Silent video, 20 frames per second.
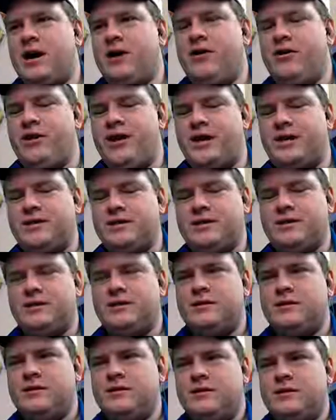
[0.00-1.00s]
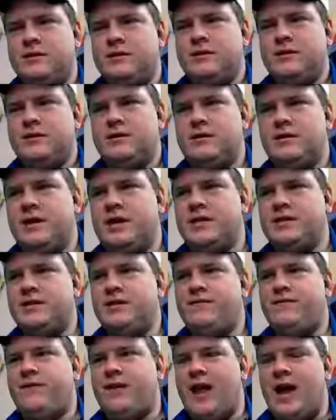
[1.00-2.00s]
your desk, nice
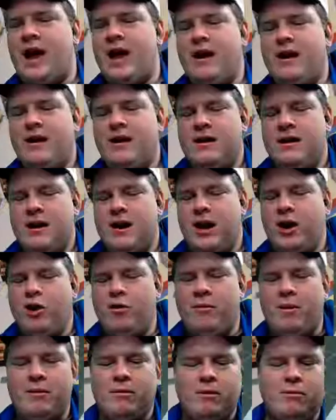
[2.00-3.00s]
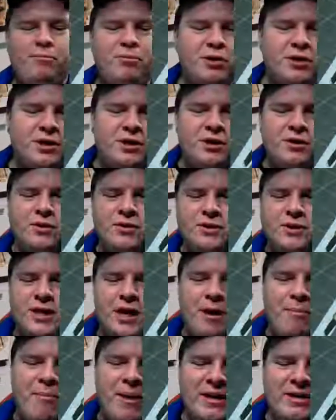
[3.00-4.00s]
and flat, and you'll be able to put those
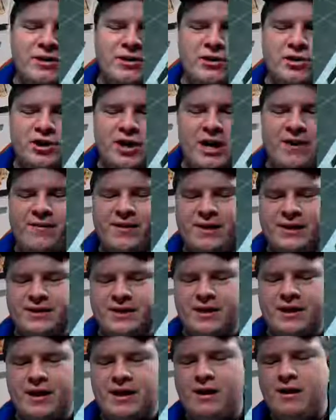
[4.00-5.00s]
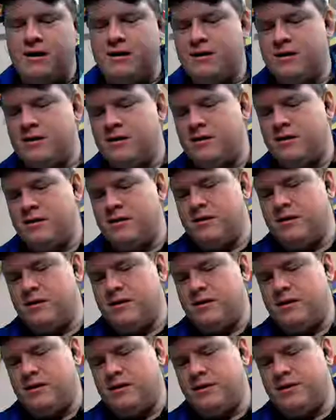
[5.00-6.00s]
pencil shavings in there
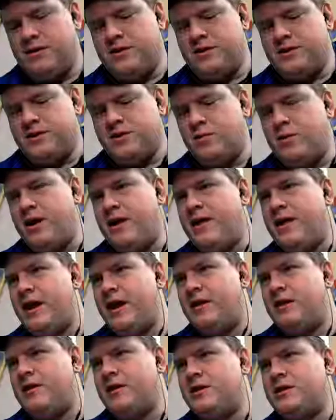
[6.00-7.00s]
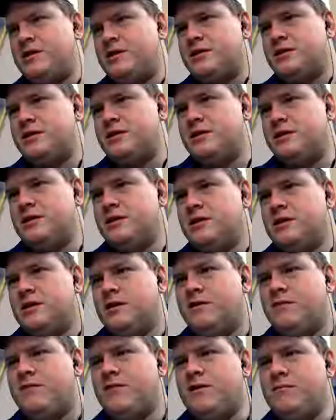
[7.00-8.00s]
just the way that it looks
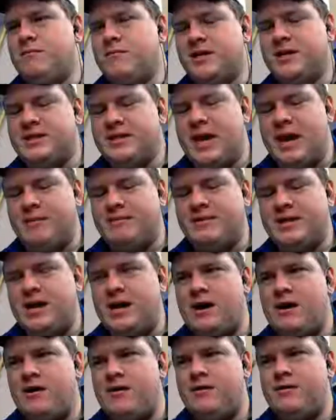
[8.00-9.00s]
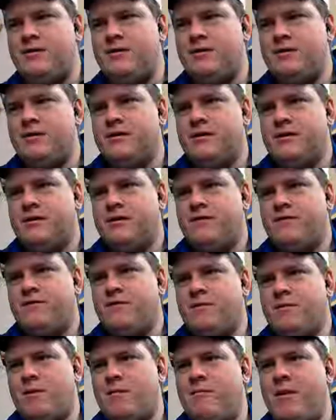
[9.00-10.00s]
from the top down,
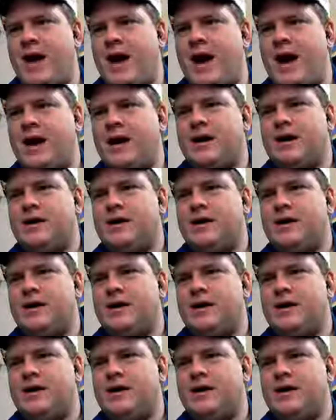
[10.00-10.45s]
from the back,